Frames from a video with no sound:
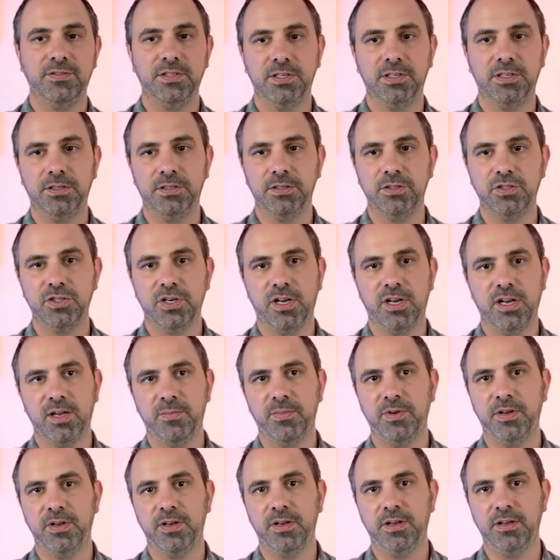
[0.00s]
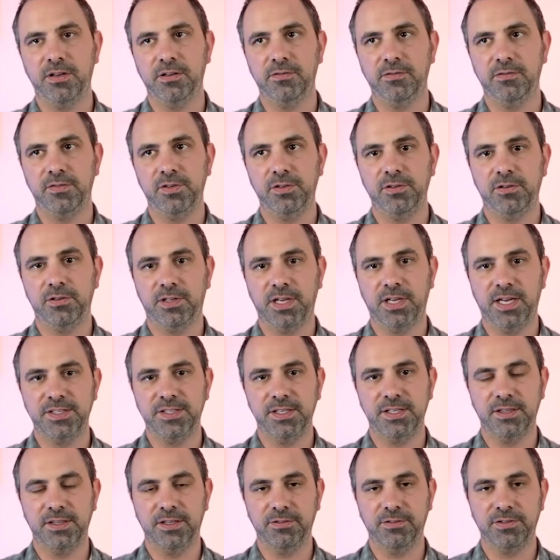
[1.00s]
a good job of
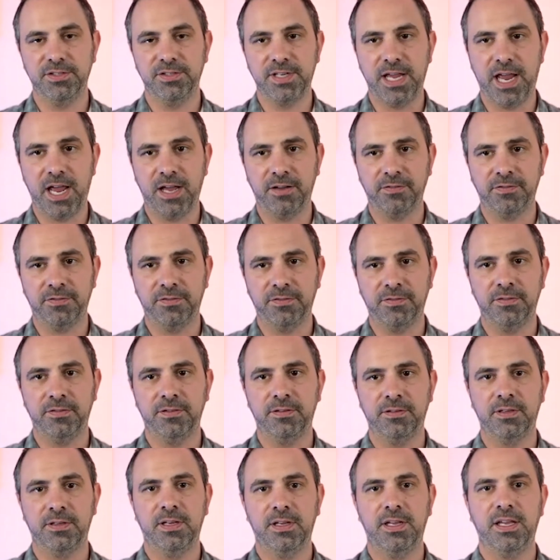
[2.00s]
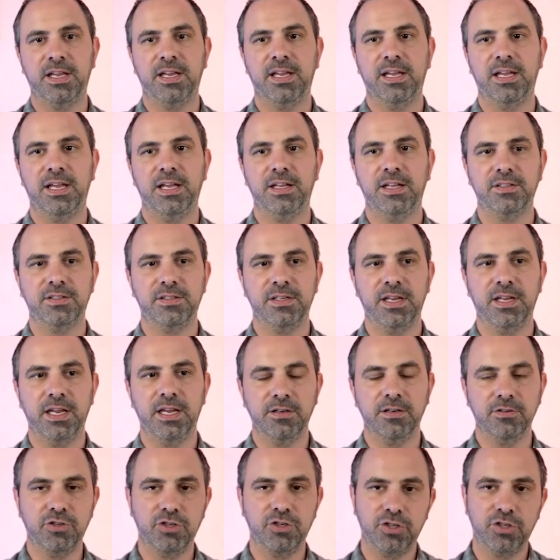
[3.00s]
utilizing their staff
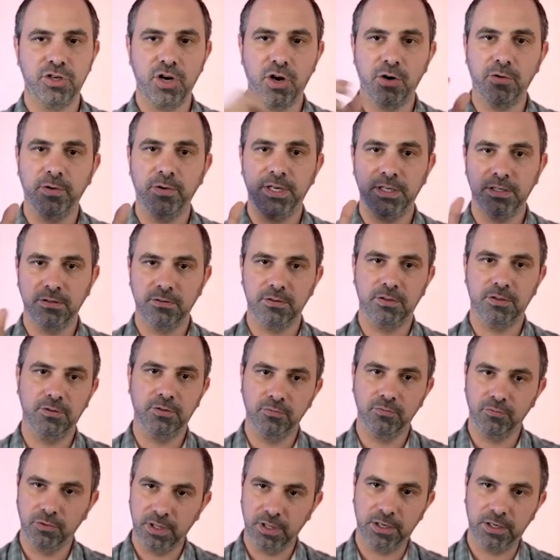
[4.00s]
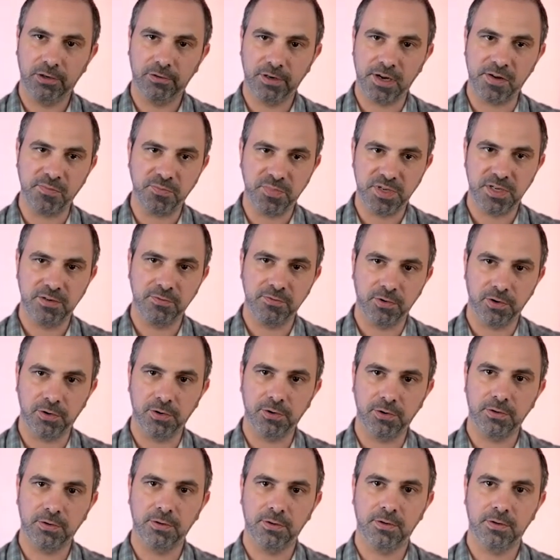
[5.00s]
and showing really great
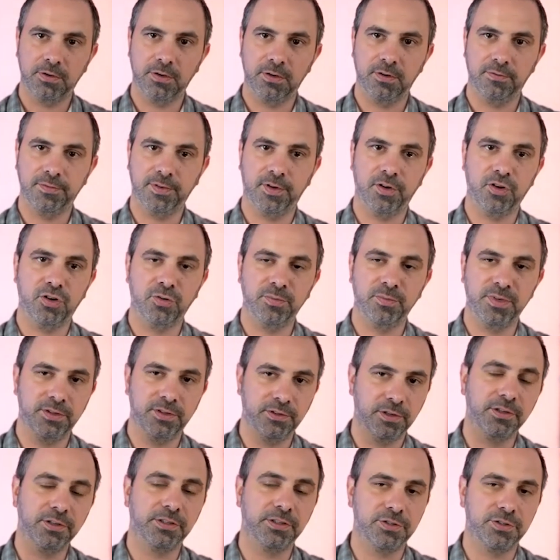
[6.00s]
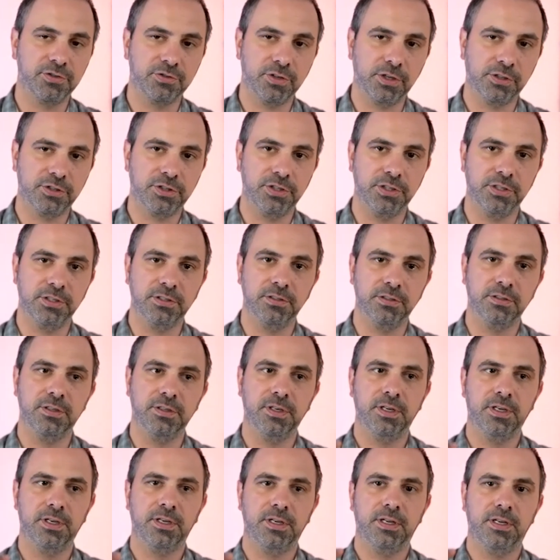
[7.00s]
B-roll of the home, either under construction,
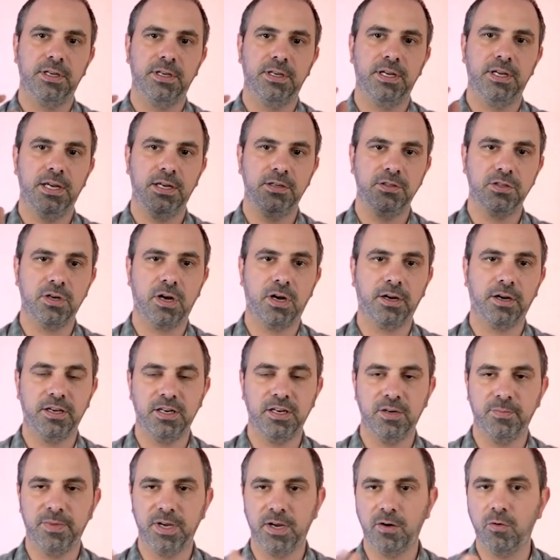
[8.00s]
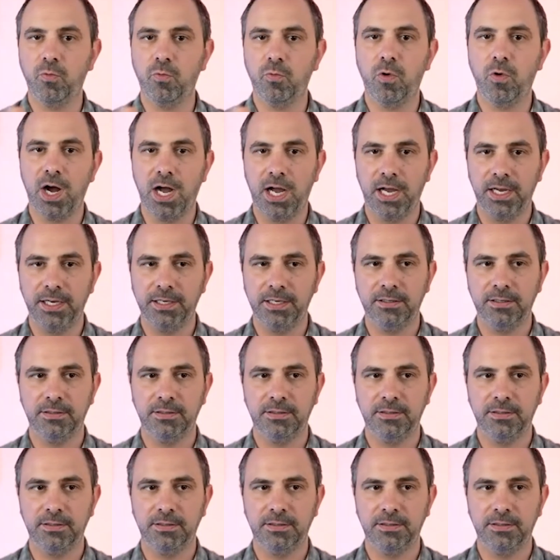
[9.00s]
and talking about why.